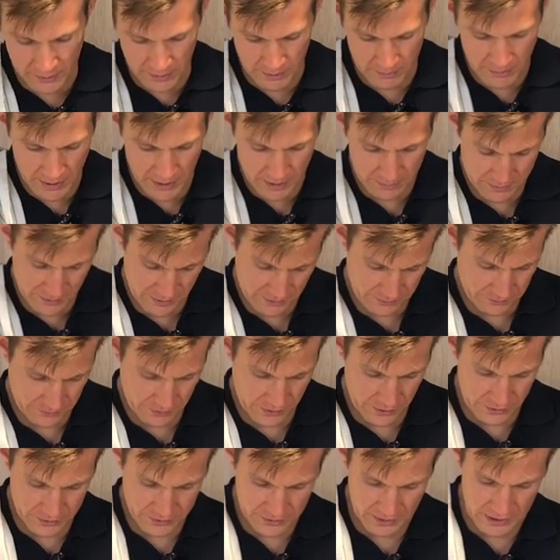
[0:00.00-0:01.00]
When I made my
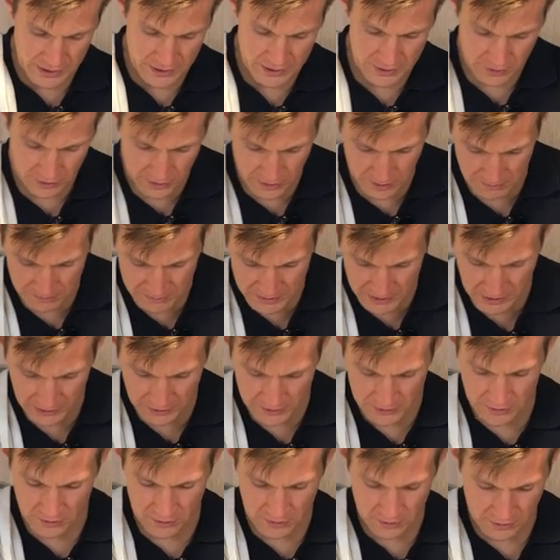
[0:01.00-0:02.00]
first Instagram
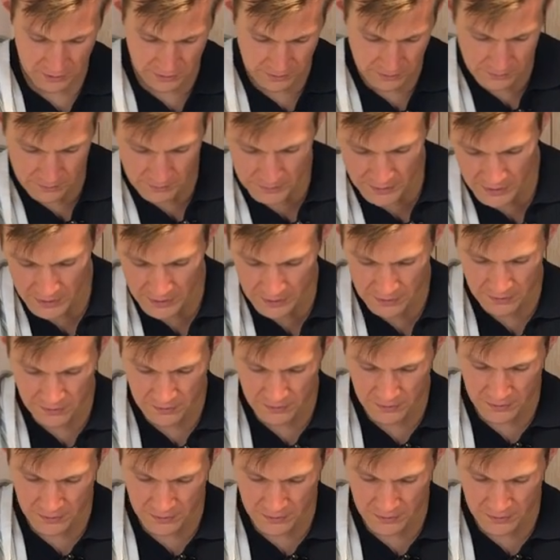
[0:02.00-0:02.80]
TikTok video